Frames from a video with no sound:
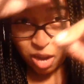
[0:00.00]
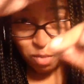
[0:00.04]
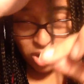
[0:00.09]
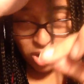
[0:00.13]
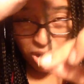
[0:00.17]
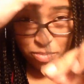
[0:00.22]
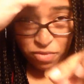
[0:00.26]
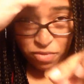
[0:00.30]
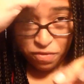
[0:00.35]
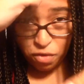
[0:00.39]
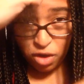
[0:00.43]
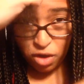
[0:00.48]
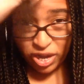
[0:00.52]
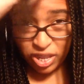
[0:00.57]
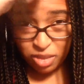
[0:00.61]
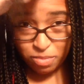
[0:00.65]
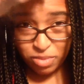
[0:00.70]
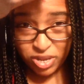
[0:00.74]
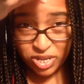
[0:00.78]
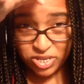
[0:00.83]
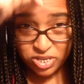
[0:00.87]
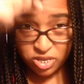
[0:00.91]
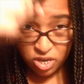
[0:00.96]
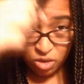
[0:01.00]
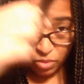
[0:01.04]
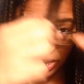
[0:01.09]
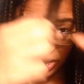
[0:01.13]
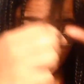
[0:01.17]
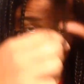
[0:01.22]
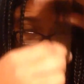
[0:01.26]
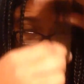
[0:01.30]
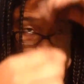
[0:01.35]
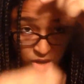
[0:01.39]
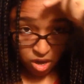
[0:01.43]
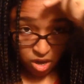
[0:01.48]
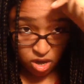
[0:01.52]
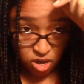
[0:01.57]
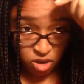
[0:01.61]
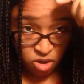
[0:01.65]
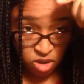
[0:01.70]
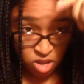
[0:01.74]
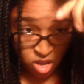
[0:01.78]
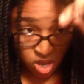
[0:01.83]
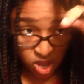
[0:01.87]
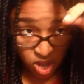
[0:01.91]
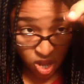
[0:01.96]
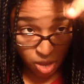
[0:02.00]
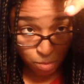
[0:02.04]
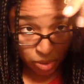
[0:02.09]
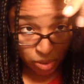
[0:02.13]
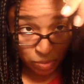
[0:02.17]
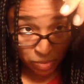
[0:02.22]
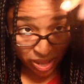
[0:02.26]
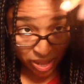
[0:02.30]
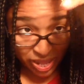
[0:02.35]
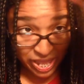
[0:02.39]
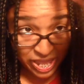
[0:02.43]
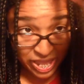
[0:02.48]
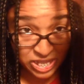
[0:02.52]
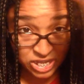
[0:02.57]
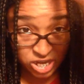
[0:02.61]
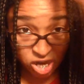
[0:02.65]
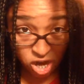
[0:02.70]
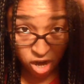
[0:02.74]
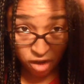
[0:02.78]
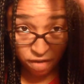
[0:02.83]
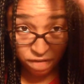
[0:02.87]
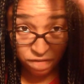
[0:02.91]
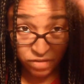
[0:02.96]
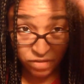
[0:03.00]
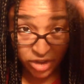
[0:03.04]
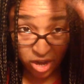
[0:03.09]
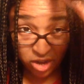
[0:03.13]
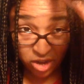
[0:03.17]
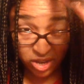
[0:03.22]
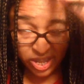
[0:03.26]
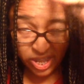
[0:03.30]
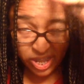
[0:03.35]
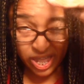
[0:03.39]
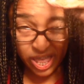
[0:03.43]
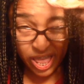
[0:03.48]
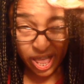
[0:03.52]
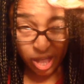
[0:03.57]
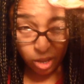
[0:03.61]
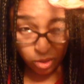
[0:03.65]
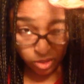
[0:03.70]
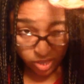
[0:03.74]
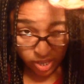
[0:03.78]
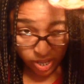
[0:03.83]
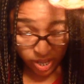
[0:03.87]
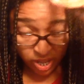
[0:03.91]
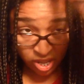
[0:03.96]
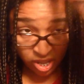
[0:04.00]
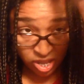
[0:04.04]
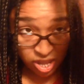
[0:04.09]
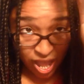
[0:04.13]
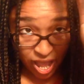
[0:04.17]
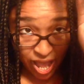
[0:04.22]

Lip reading: that right before I get my sew in tomorrow. But my ends are fairly healthy.